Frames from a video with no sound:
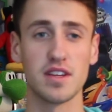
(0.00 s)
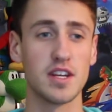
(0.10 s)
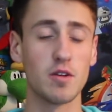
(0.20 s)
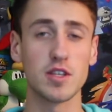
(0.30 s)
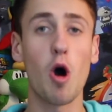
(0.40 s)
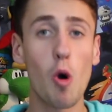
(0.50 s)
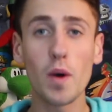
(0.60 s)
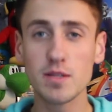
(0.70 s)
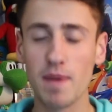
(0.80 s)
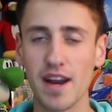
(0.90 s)
You know, it's
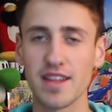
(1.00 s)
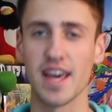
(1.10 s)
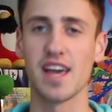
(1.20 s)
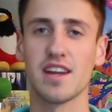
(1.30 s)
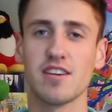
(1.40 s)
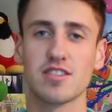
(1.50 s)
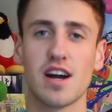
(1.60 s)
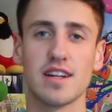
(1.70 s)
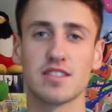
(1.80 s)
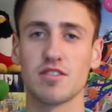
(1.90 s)
always been on the handheld
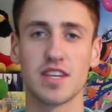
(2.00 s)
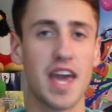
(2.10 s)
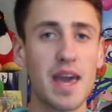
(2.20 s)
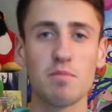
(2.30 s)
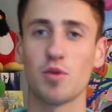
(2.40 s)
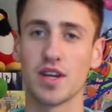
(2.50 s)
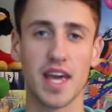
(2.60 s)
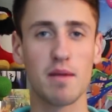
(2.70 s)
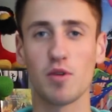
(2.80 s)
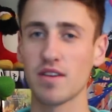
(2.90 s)
console, the Game Boy,
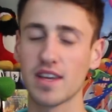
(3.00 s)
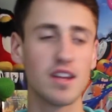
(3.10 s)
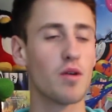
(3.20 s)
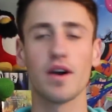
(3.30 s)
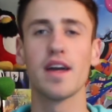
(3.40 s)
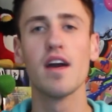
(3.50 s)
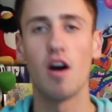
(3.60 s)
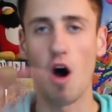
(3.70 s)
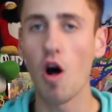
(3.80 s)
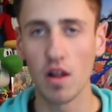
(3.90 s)
Game Boy, you know,
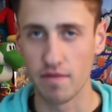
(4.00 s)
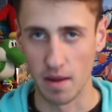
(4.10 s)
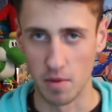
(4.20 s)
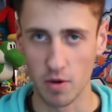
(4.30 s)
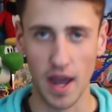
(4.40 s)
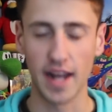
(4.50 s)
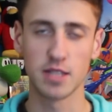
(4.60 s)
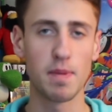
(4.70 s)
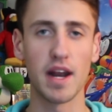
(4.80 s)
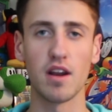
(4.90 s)
all of them, okay?
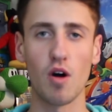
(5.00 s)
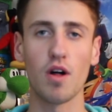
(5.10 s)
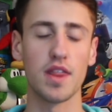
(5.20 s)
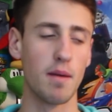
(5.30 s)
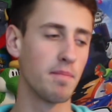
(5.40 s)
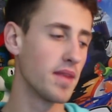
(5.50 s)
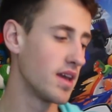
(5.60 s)
It's been on all of them.